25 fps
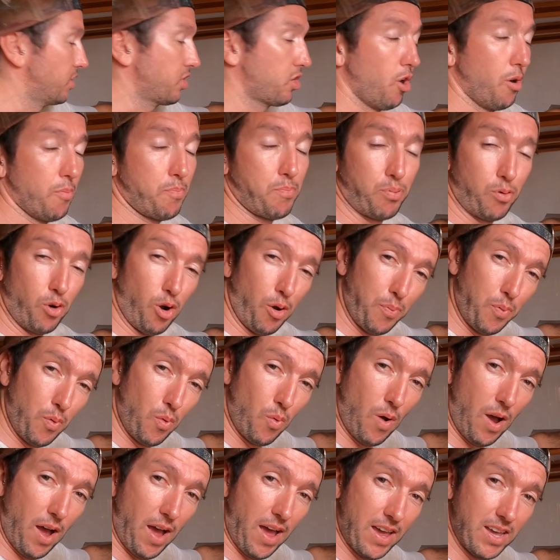It's got
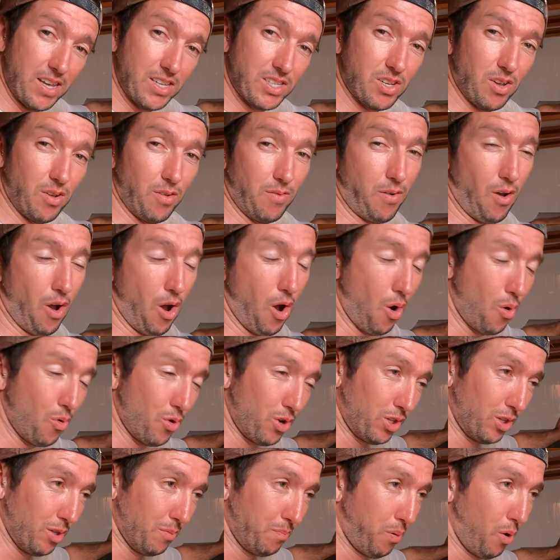proper ways of
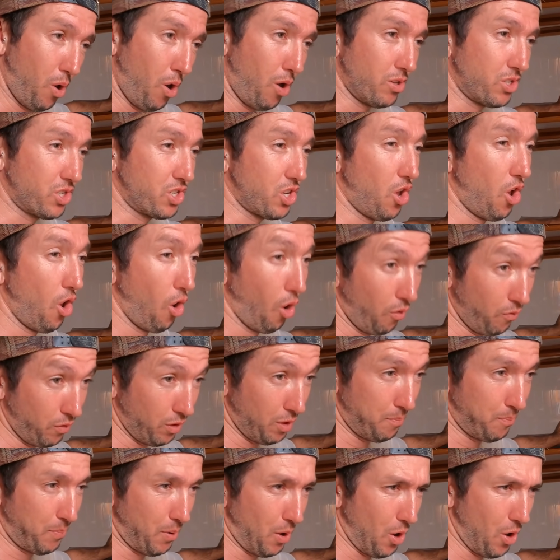holding the pots
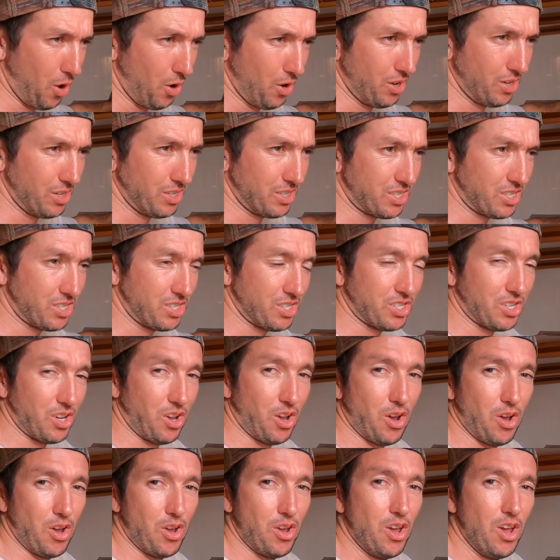over the burners,
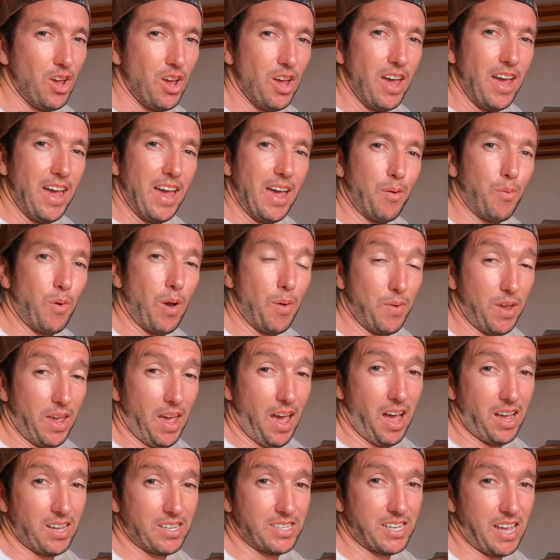so when
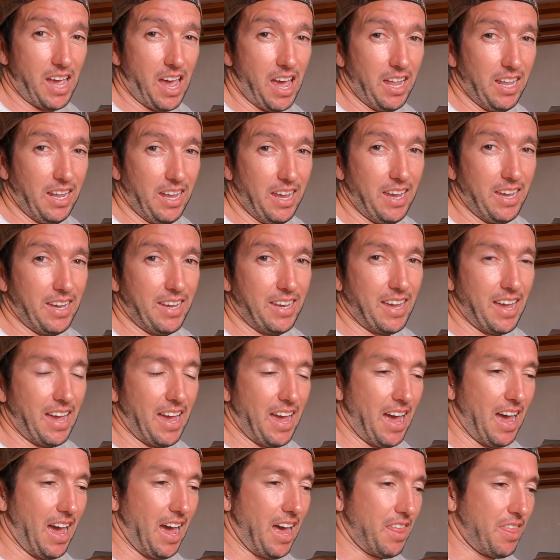we are
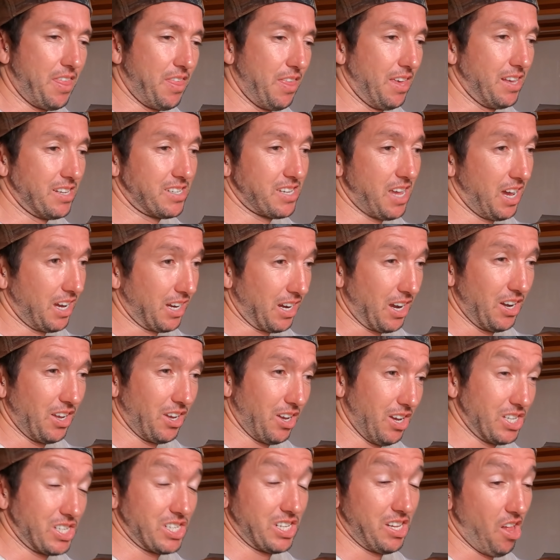sailing, things aren't going
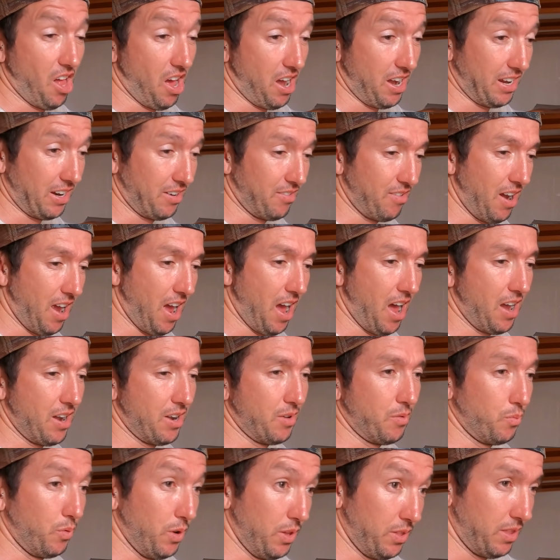to go sliding
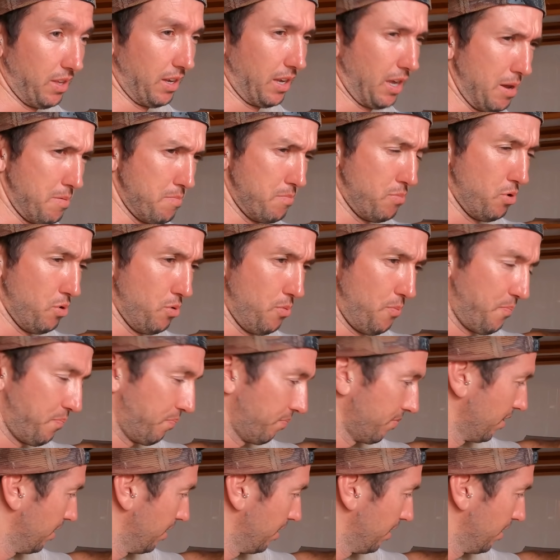around with the gimbal.